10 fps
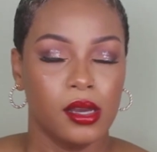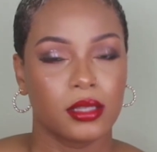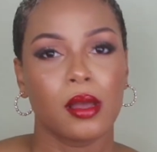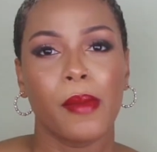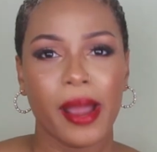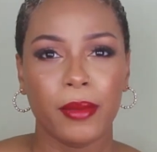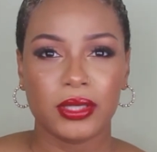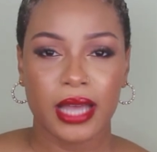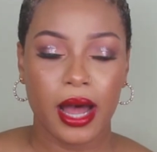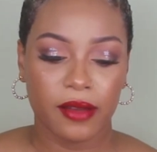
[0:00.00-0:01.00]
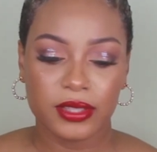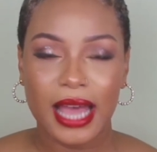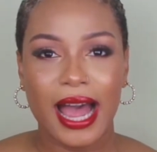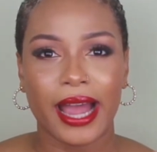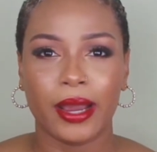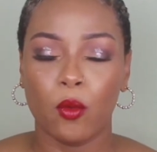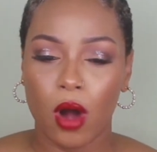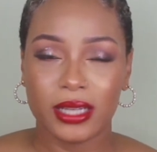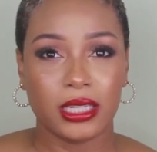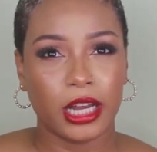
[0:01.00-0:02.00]
So my must-haves, I
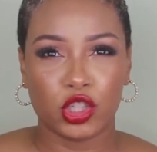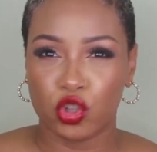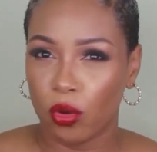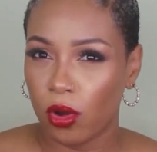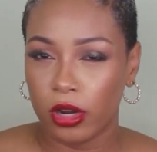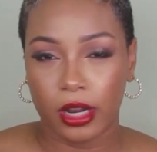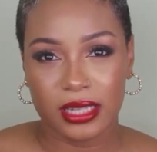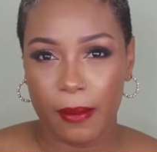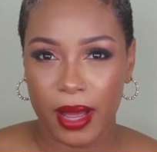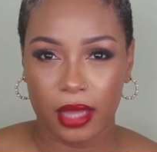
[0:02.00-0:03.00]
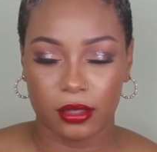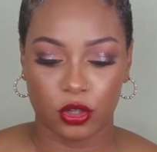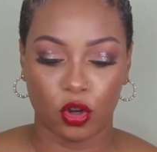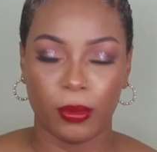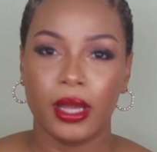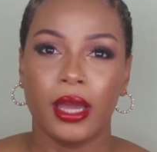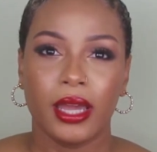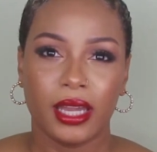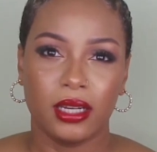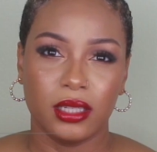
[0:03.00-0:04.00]
wanted a shower, not a bathtub.
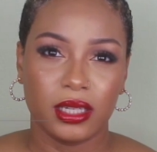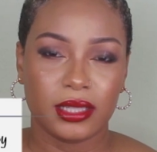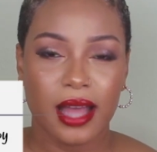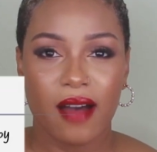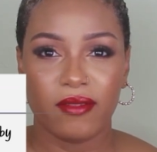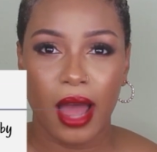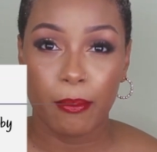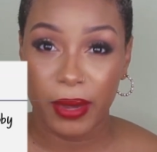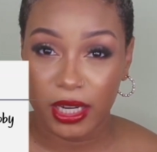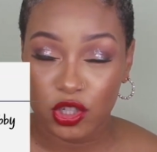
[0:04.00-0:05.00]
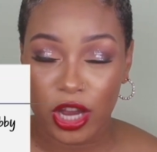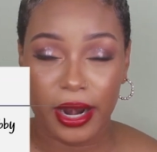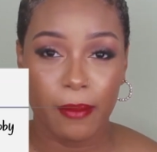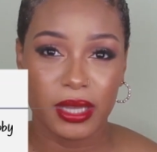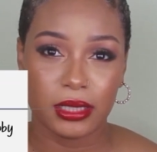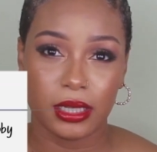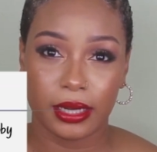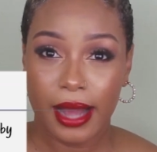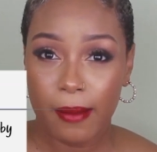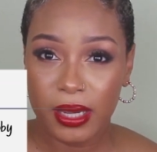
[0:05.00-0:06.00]
It needed to have a bench and a built-in
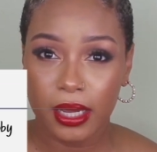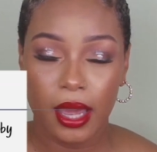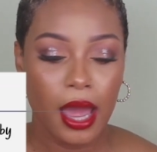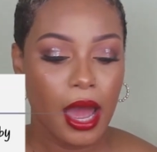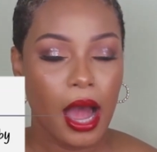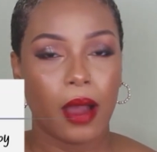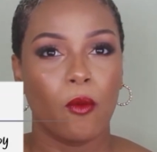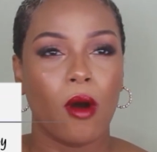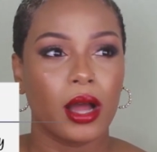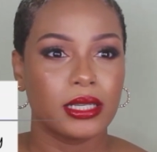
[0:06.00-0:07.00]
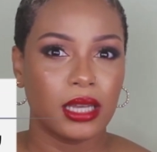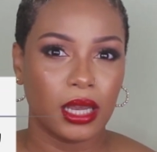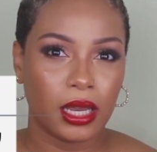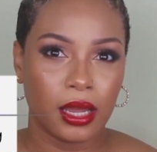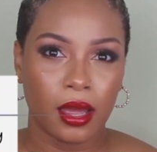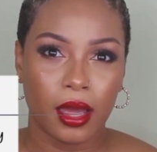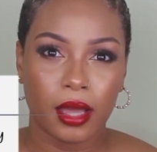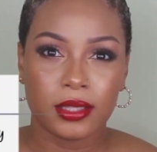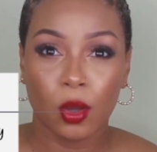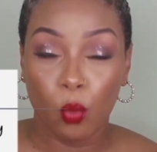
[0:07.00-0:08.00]
cabinet. I wanted
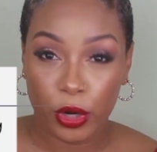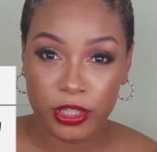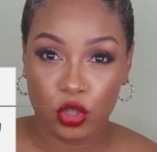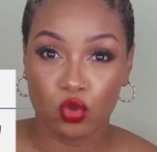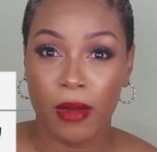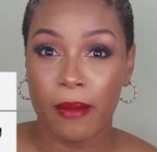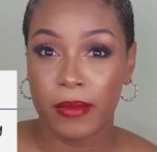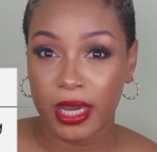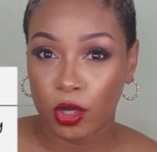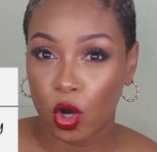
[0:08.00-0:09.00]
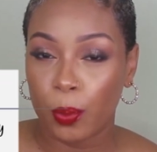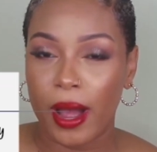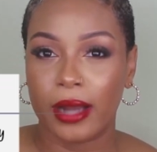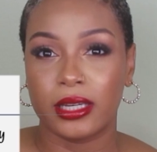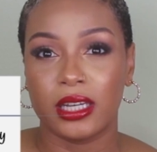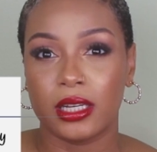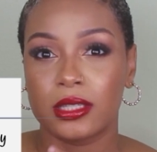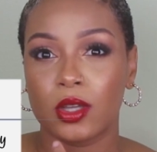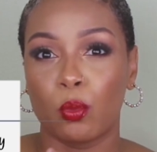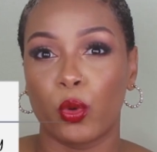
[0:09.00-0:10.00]
somewhere to do my makeup. I needed
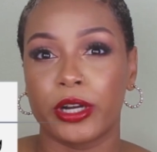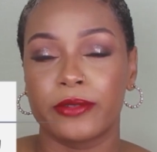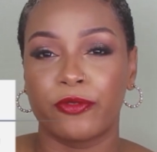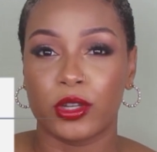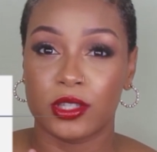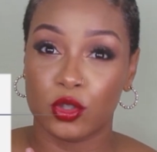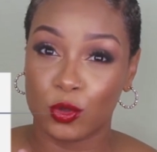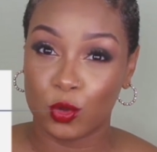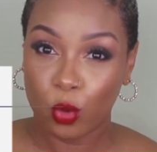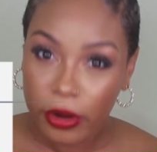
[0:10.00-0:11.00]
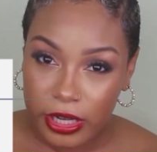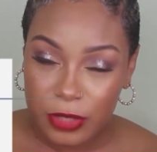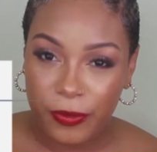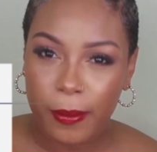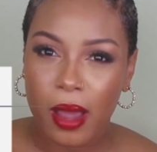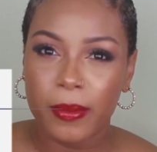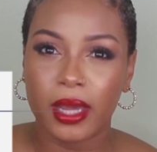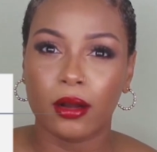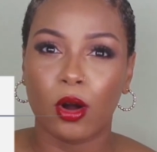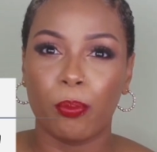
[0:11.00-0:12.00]
somewhere for storage for my
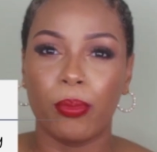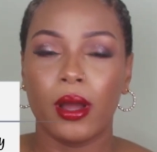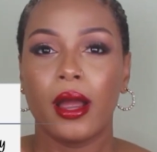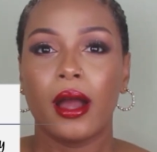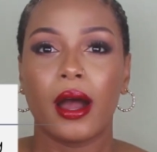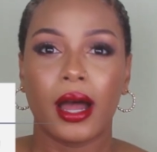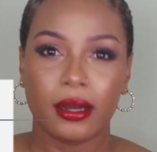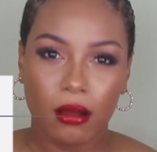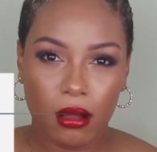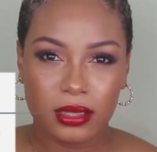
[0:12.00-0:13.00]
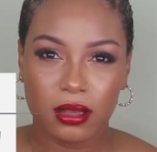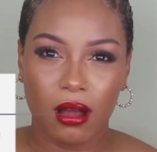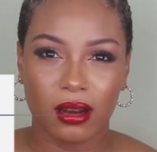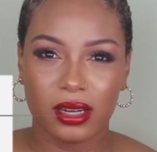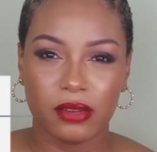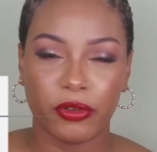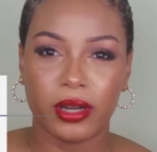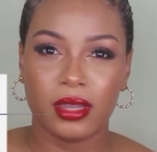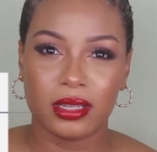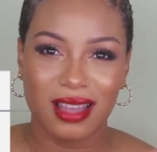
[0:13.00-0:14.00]
makeup, and also all of the
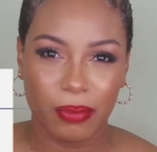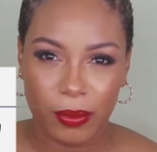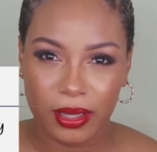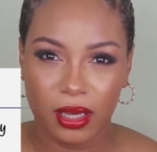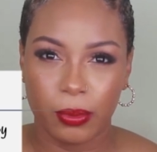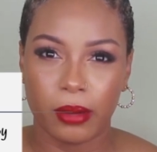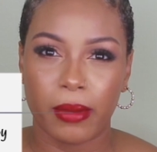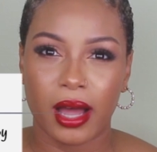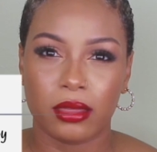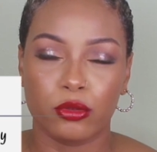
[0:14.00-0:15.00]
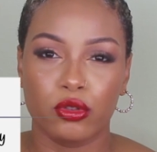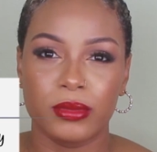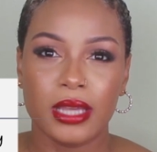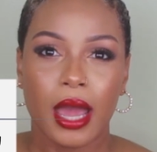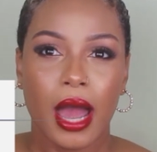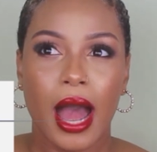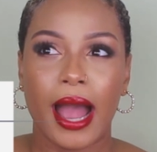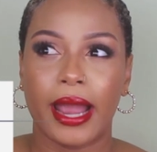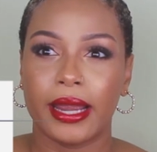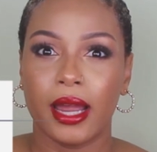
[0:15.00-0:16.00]
different things that people keep in bathrooms.
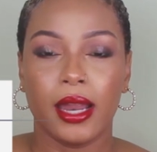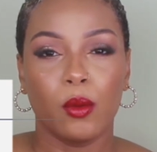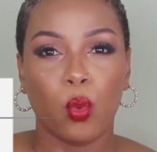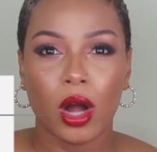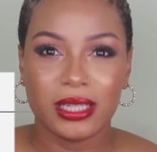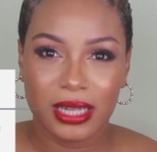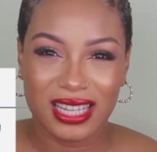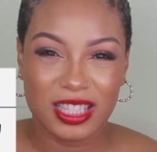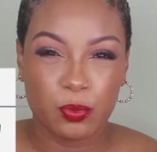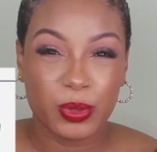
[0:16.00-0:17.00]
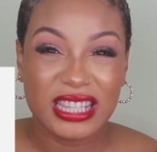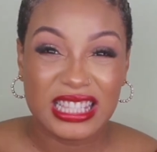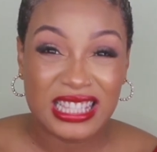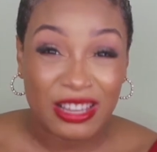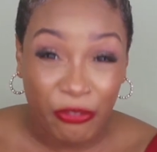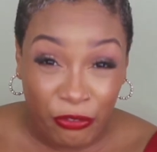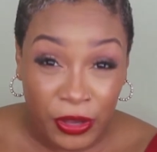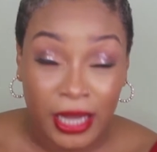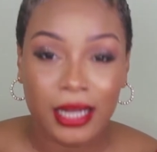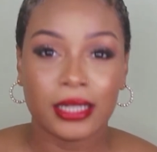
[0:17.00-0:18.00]
I wanted a
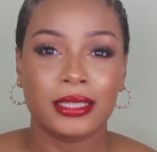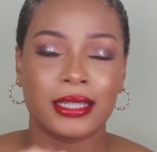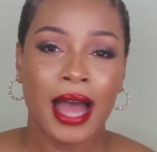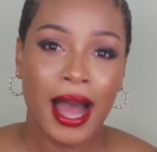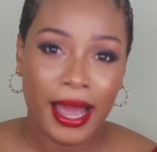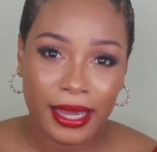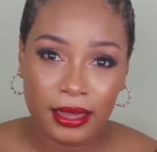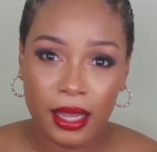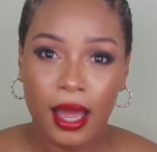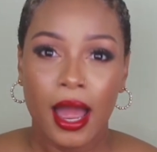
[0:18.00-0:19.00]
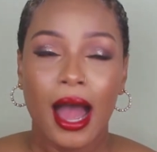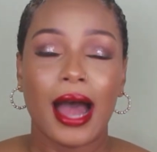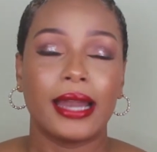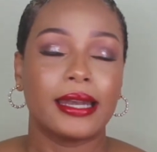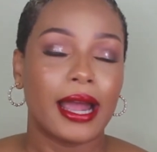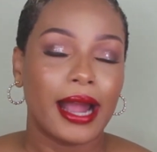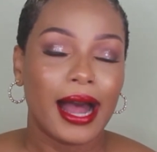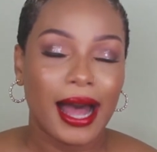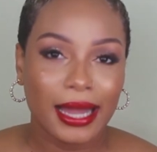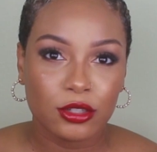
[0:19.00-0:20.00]
specific tile, and I
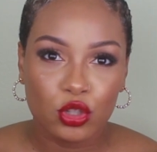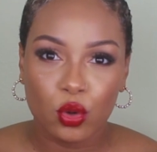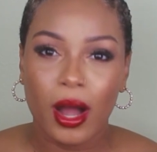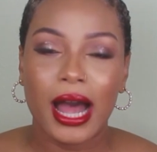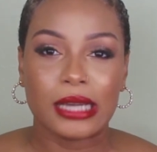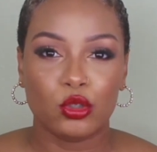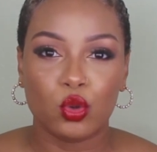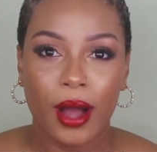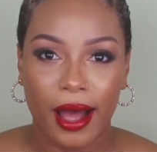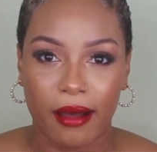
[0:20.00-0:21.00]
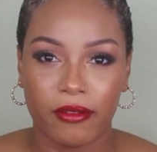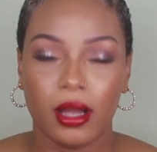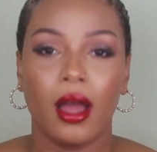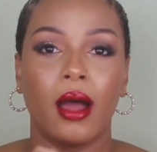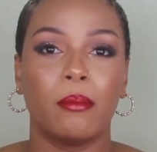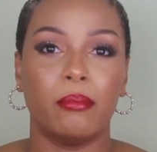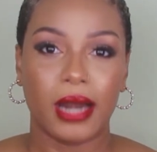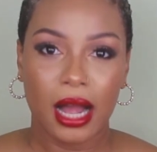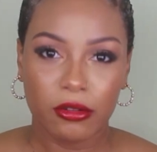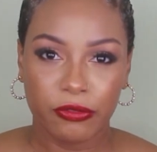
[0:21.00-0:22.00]
had to have
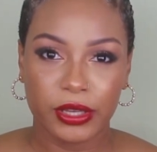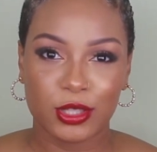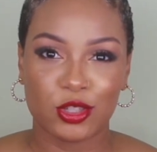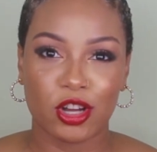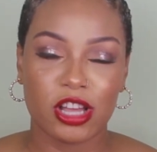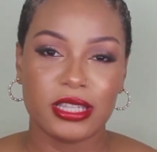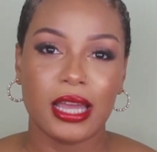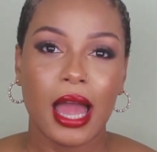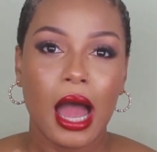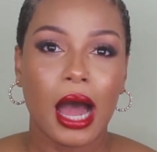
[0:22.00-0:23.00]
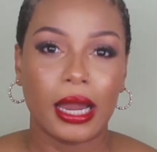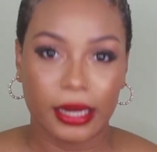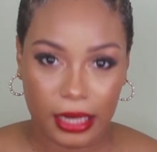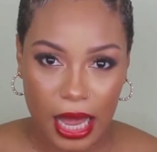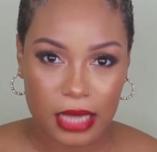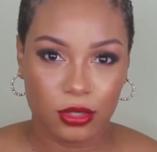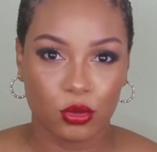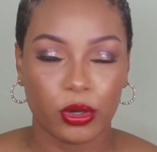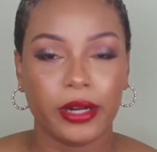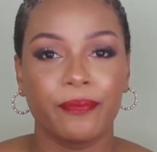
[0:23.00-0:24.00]
black fixtures and the glass
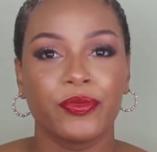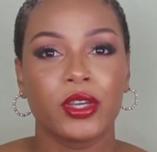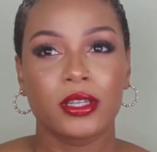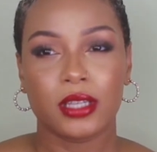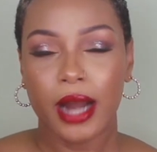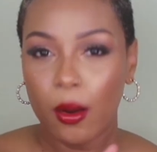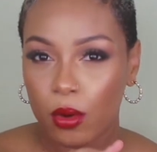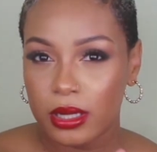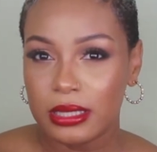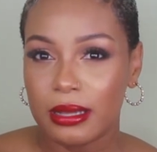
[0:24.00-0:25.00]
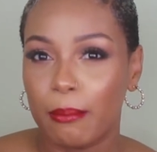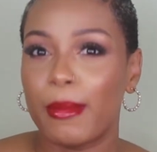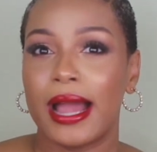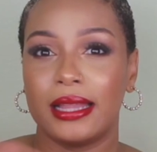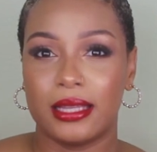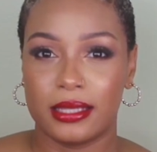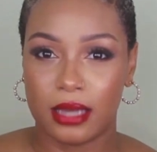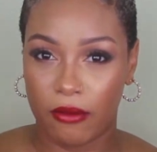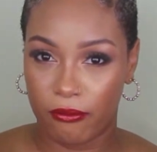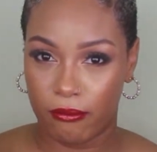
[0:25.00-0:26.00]
door. So that was my list
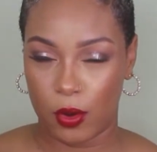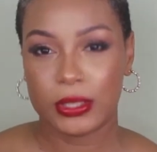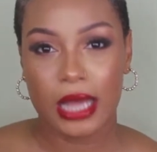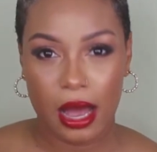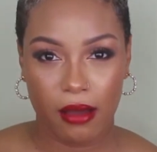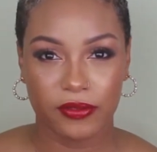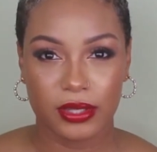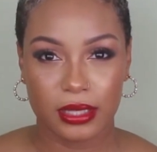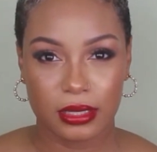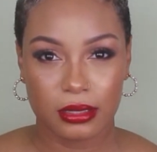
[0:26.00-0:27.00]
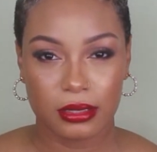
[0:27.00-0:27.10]
of must-haves.